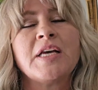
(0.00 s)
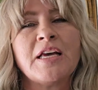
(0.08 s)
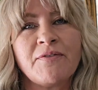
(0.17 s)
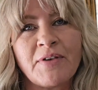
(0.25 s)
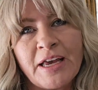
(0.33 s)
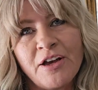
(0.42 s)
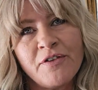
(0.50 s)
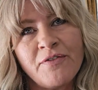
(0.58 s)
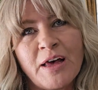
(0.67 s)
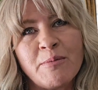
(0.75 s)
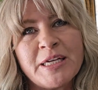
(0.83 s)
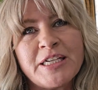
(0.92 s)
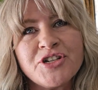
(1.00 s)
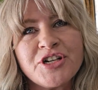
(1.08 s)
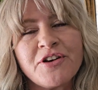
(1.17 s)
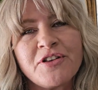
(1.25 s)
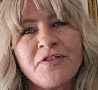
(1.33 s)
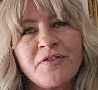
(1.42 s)
Invite your family to
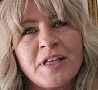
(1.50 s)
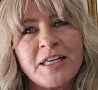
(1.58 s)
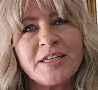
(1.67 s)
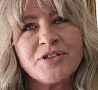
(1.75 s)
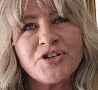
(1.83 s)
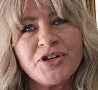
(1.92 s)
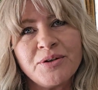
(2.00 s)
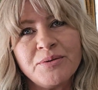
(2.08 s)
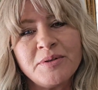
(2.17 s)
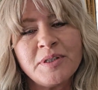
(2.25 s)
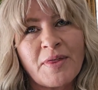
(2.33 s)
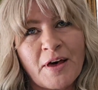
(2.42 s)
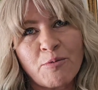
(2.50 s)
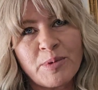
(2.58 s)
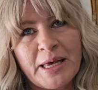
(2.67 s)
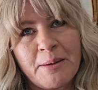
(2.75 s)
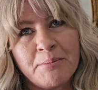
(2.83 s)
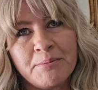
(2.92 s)
share their feelings too, without
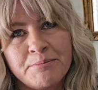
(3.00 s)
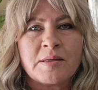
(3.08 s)
blame.